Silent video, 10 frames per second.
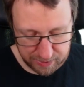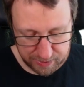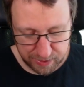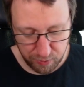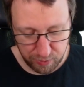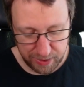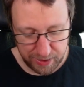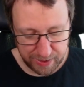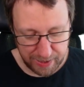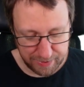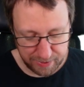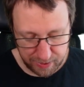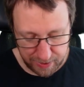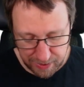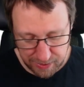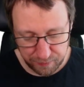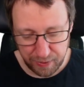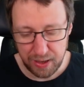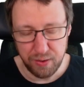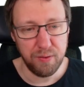slowly get the next
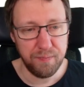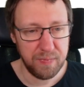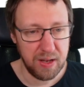value.